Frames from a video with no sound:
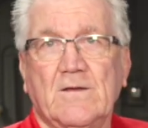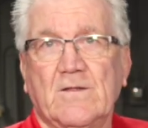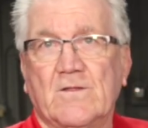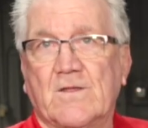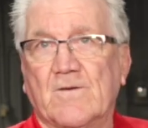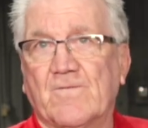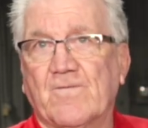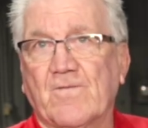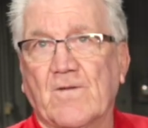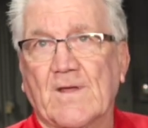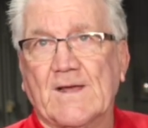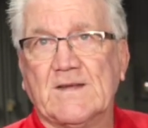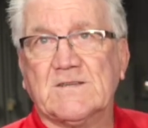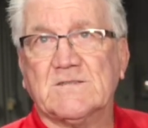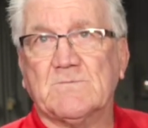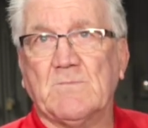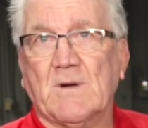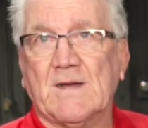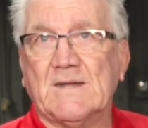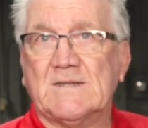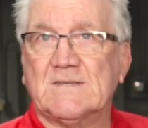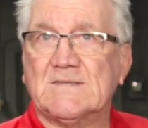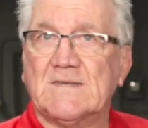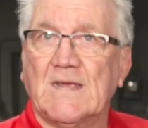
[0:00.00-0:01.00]
The flex
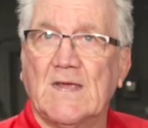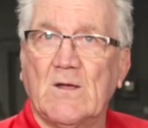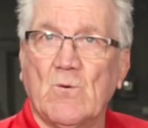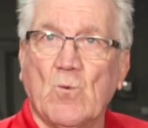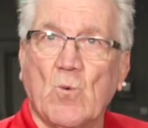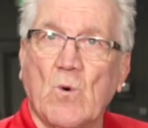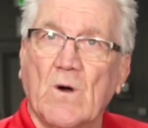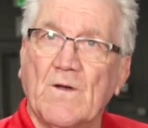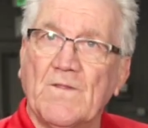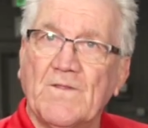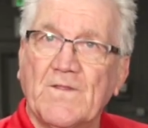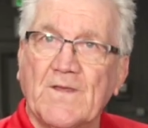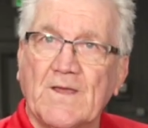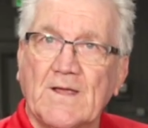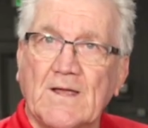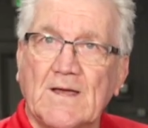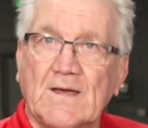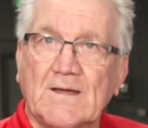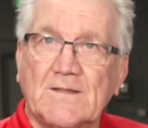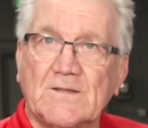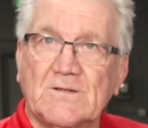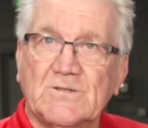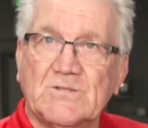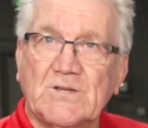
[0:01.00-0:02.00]
might say one thing on the